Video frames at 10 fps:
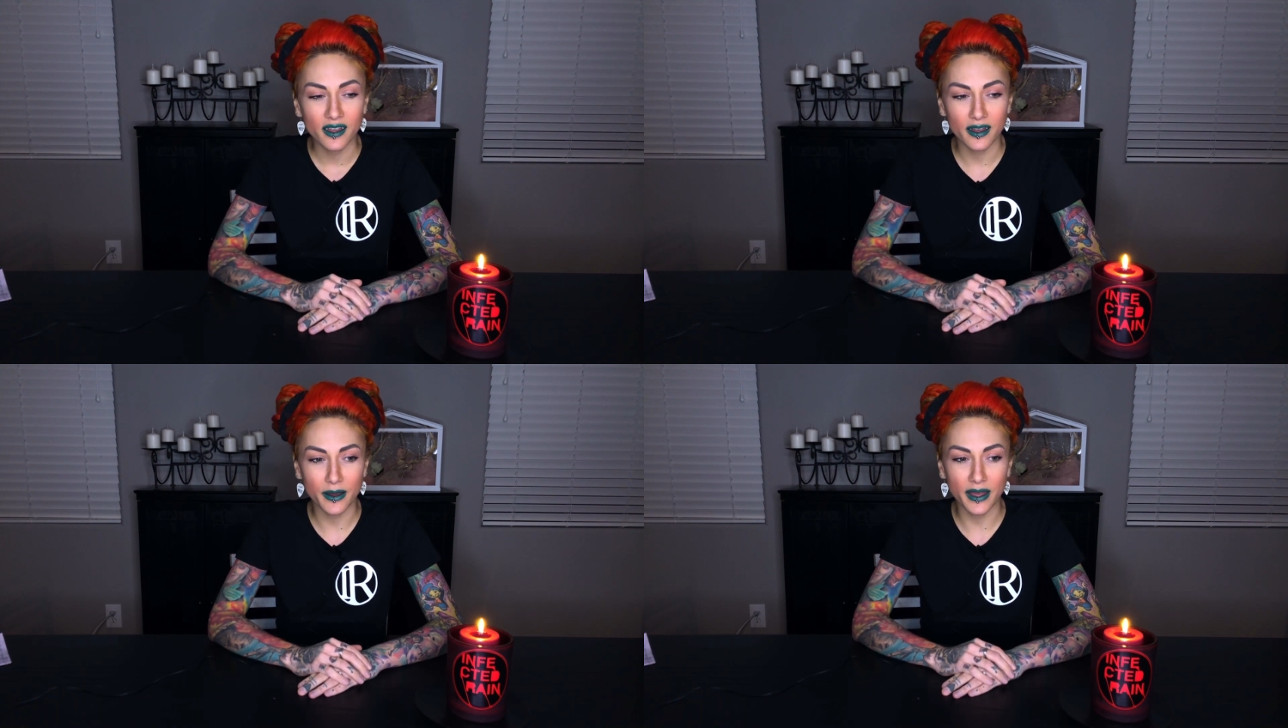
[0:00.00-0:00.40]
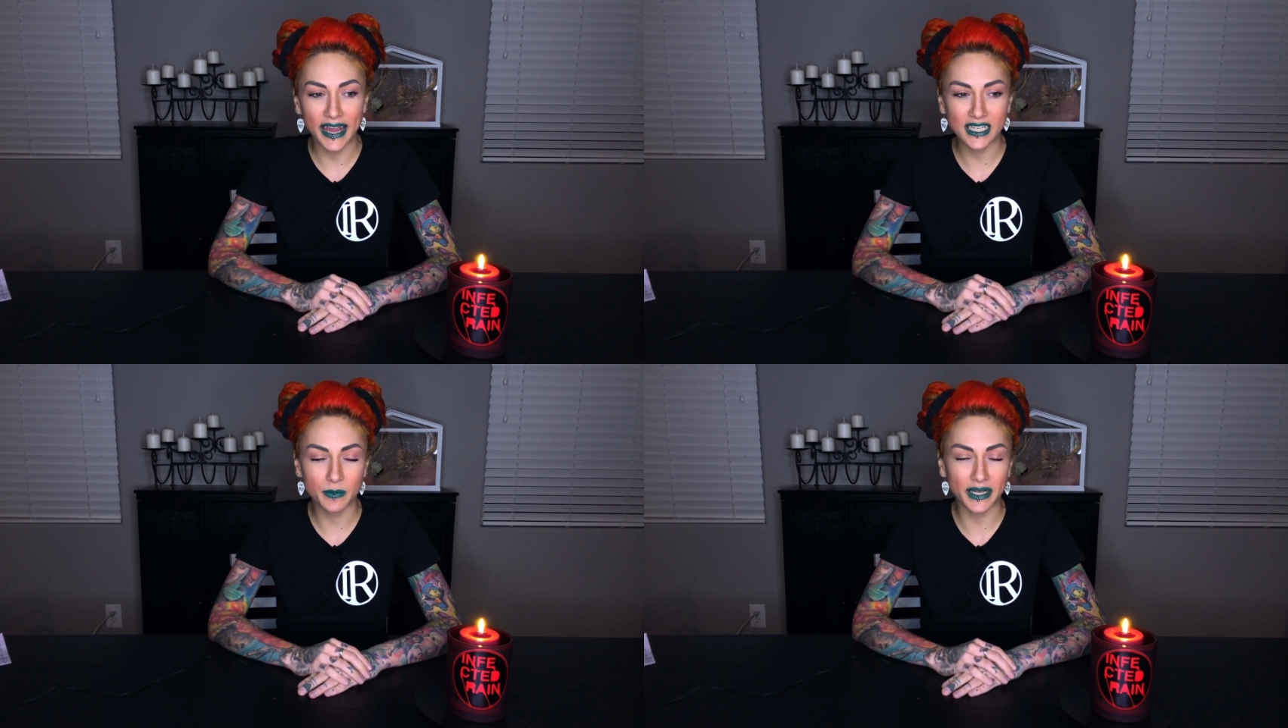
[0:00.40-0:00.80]
uh,
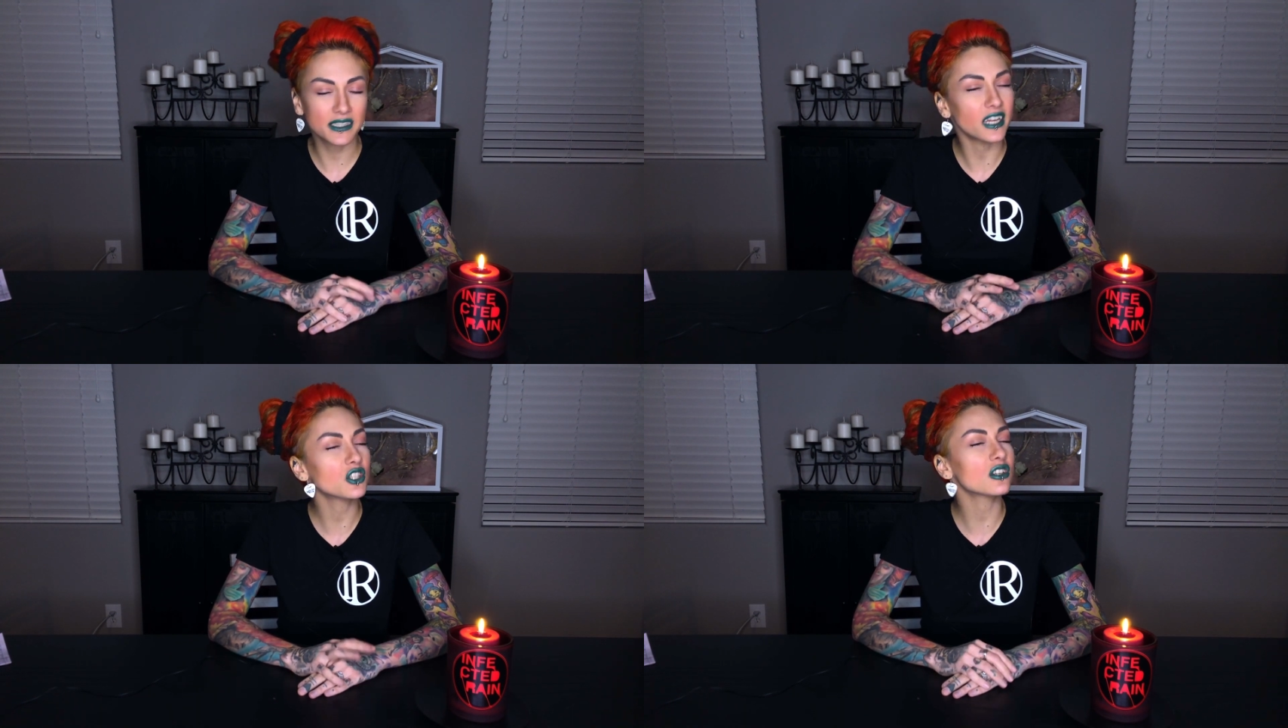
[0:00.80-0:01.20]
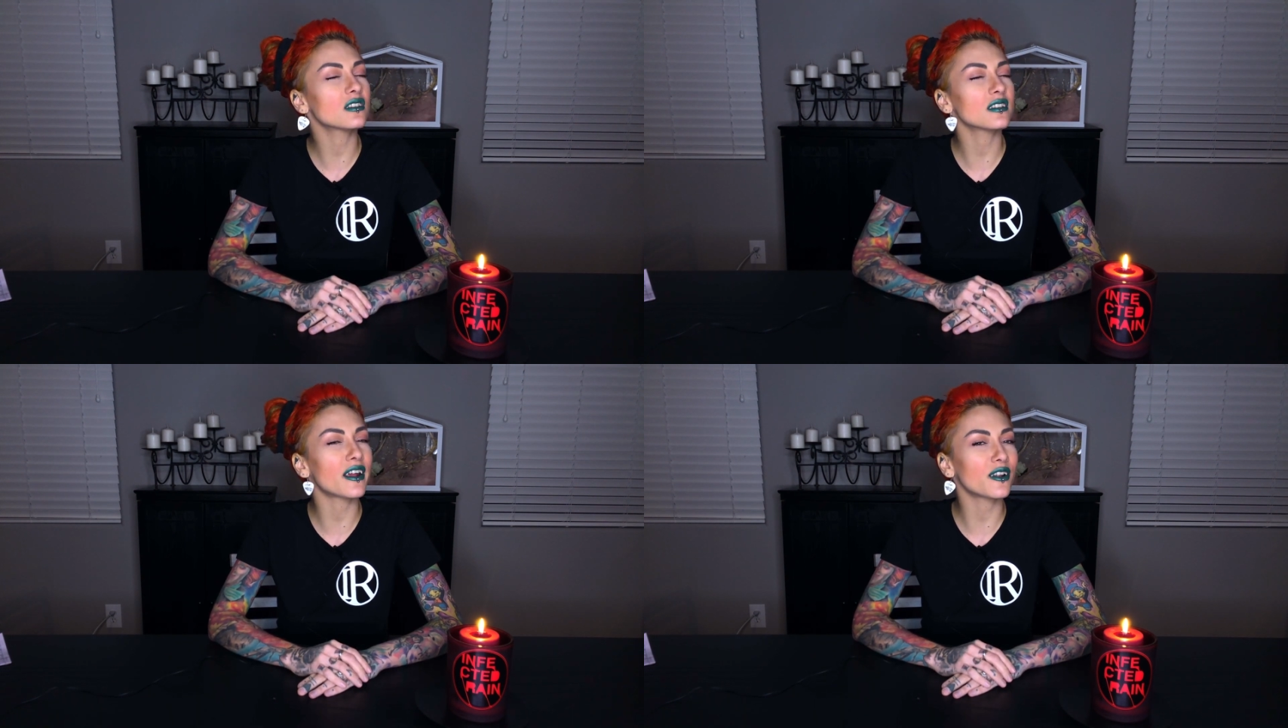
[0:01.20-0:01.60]

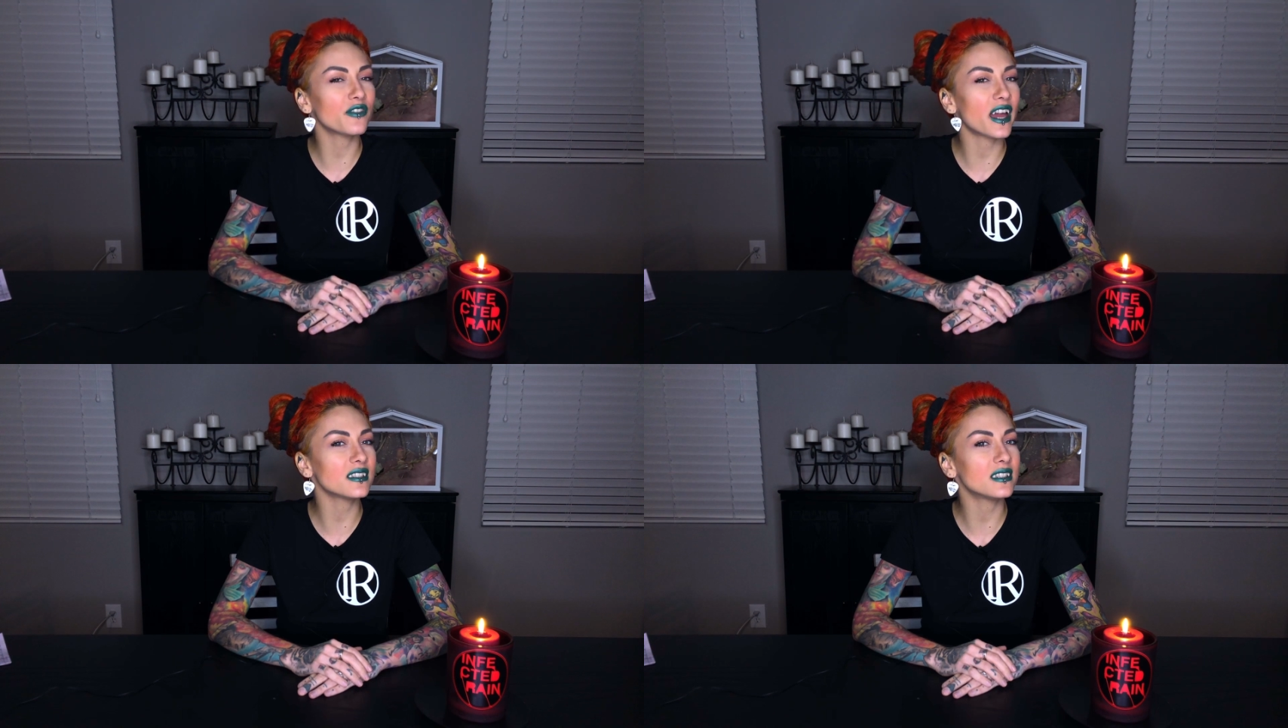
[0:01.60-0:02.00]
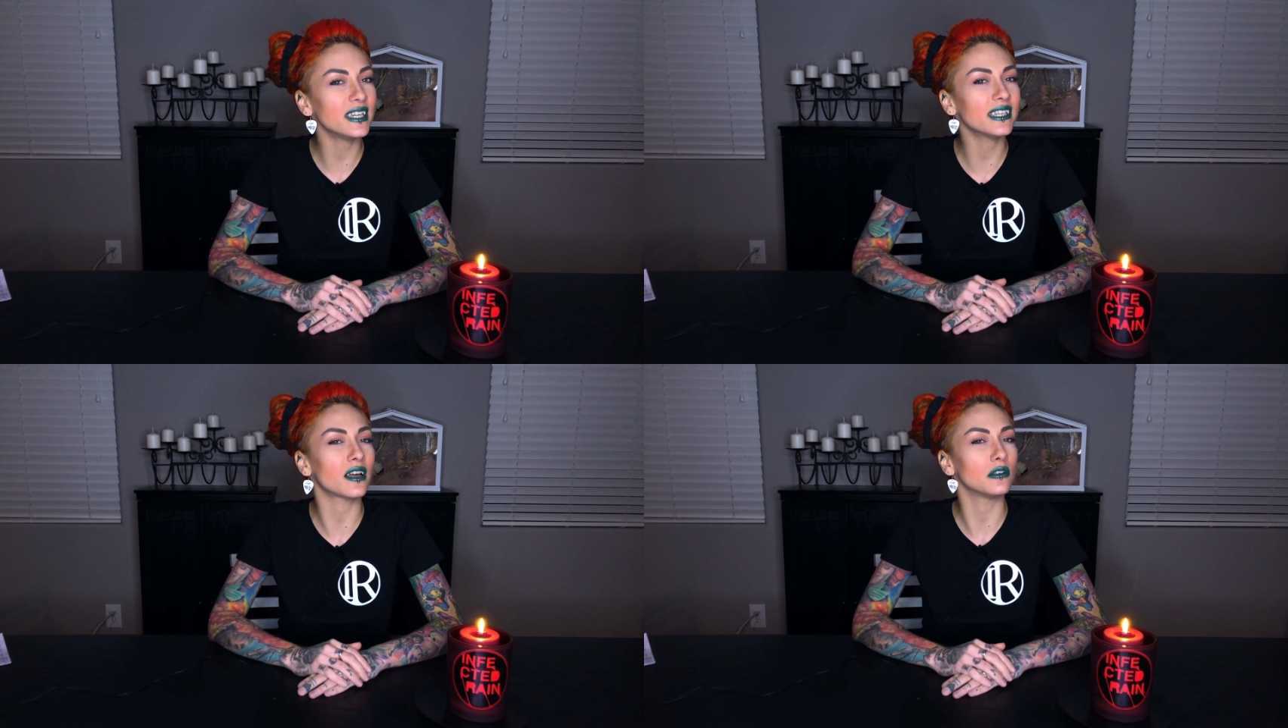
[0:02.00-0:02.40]
expectations out of that
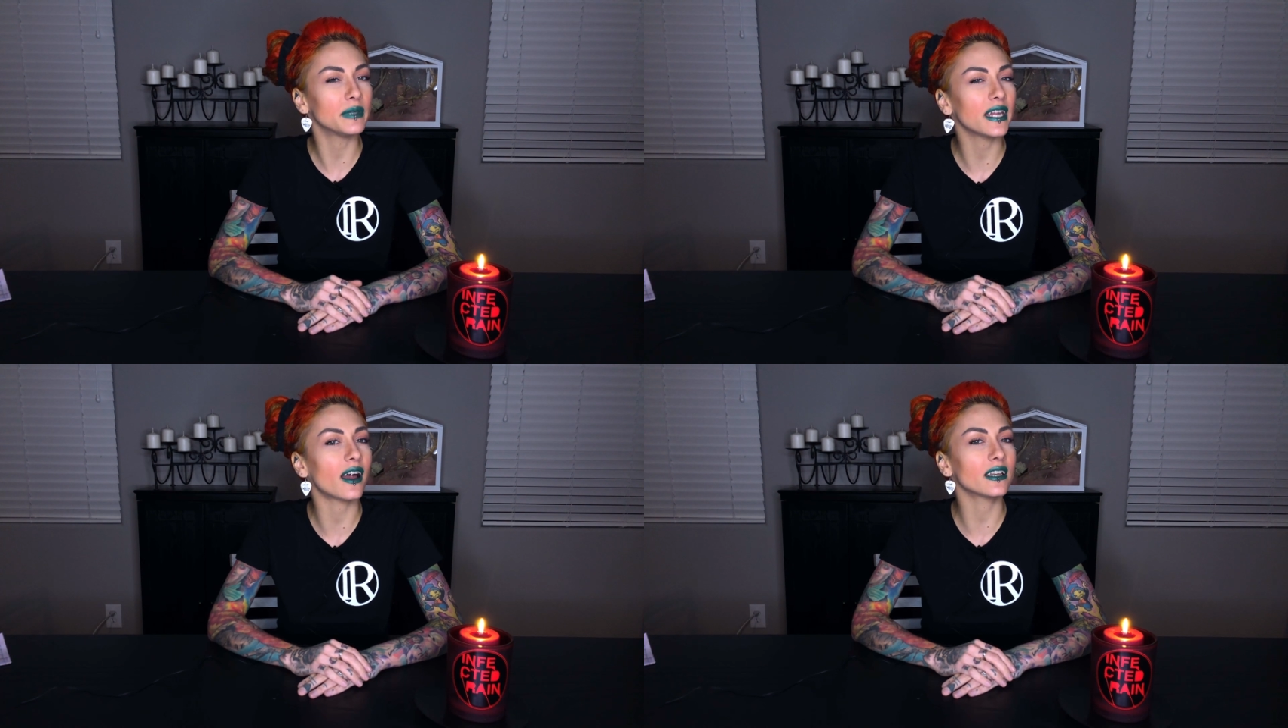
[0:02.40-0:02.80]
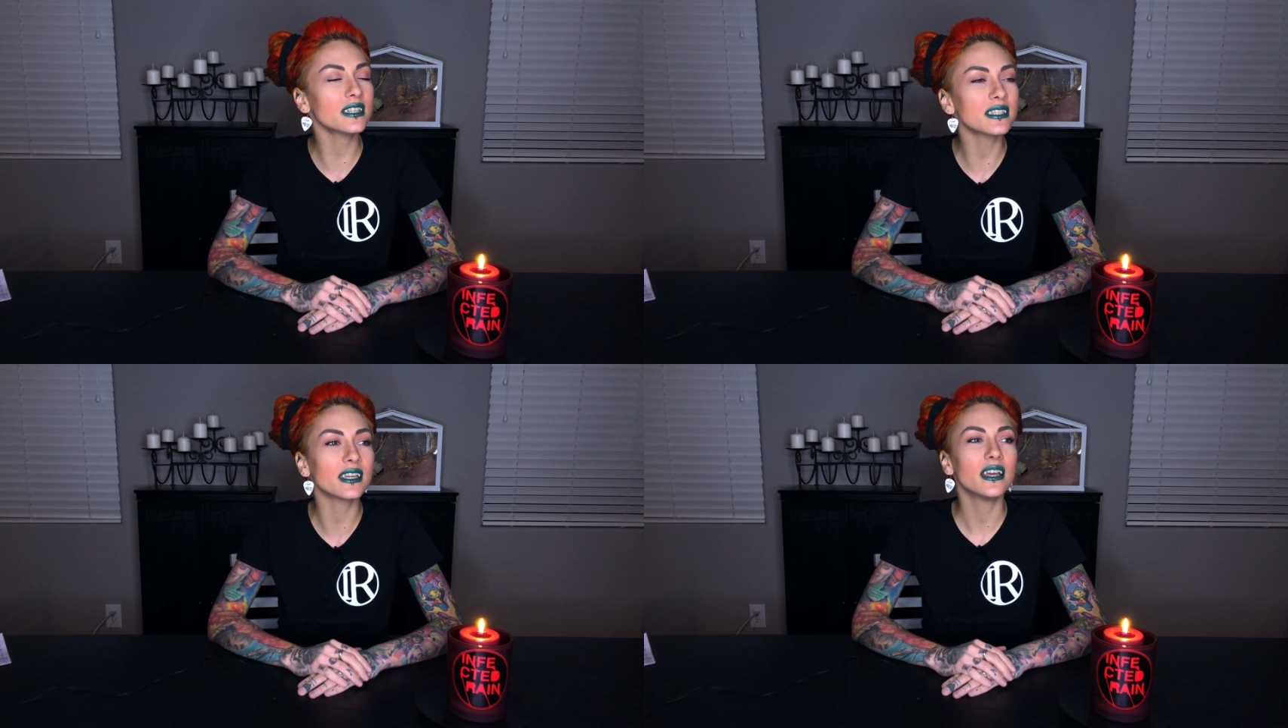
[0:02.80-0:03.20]
scene i'll be
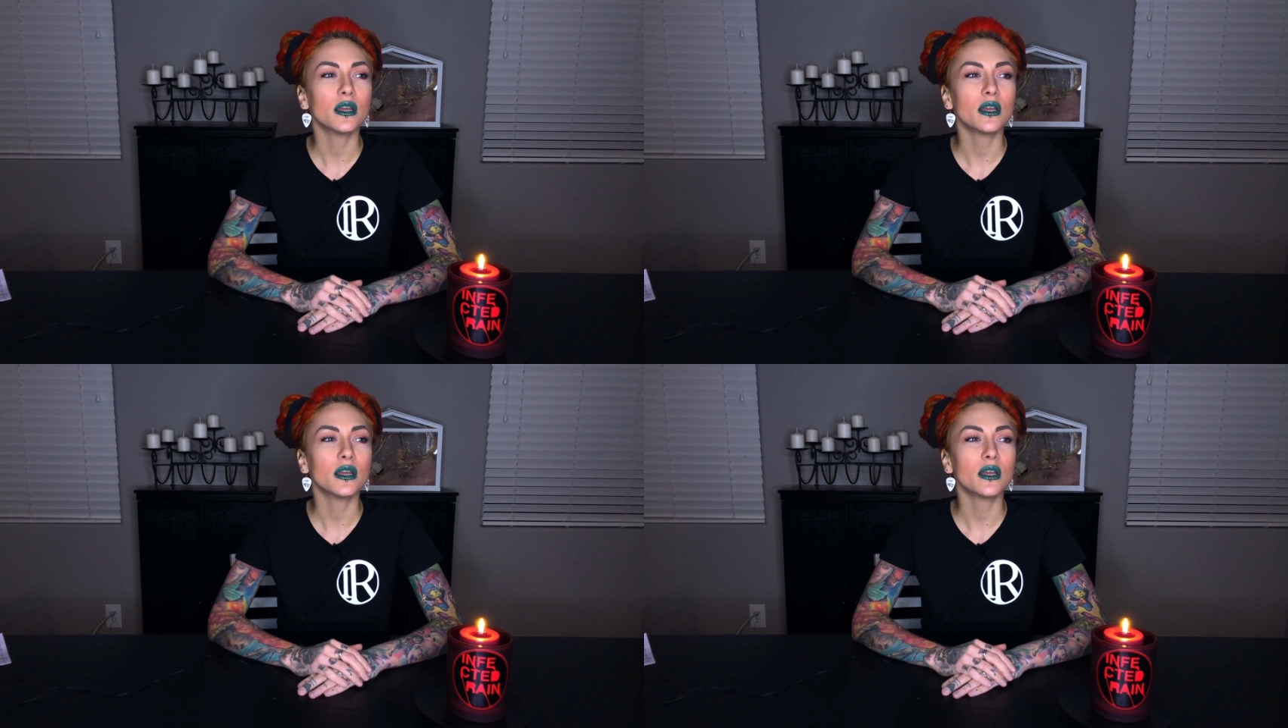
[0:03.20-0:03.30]
honest